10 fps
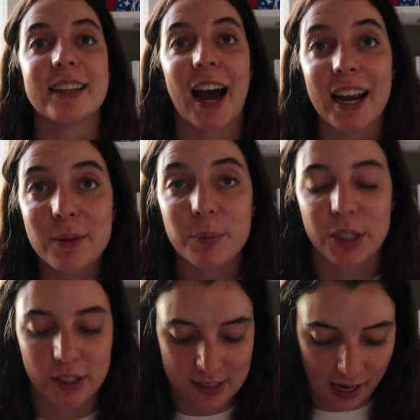9
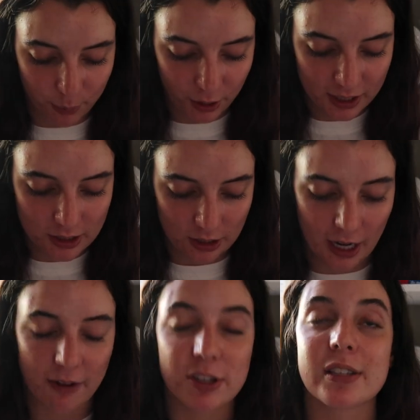books. I'm pretty sure
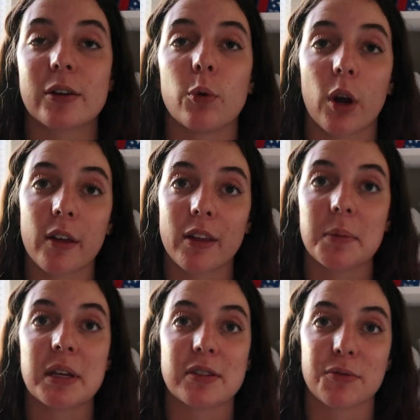every single one of
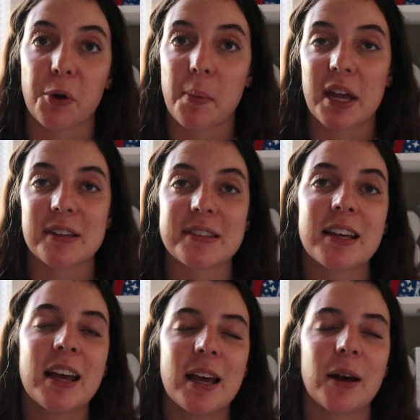them is romance.
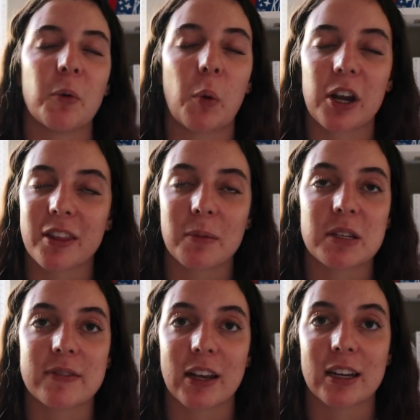One of them
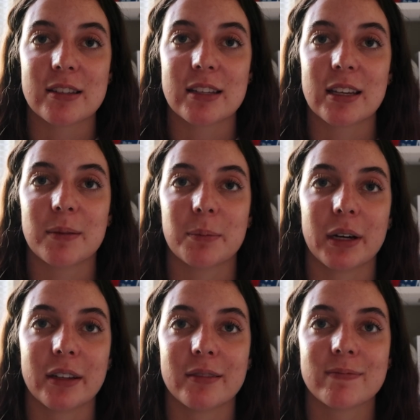is fantasy,
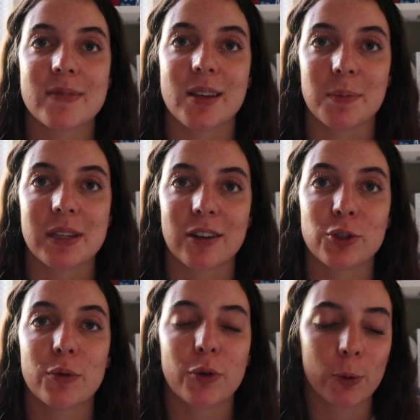but
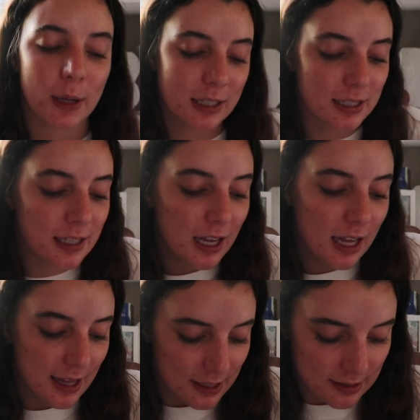subsection romance.
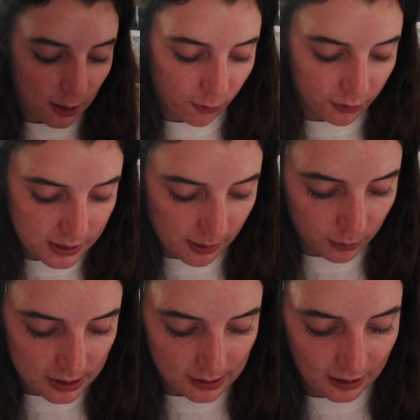So for some
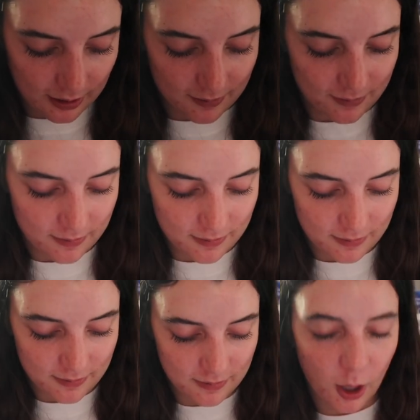reason.
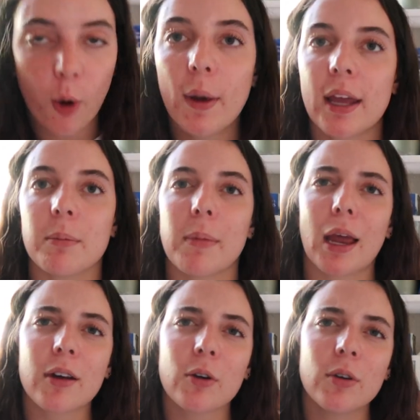Oh wait,
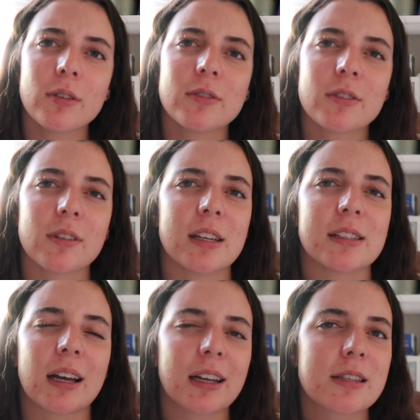Manacled? Is
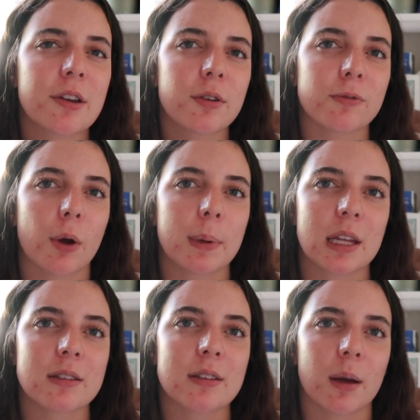that considered
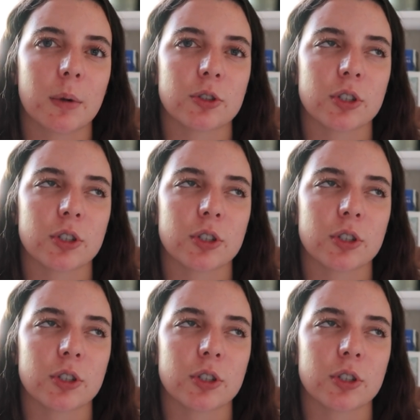romance? I'm not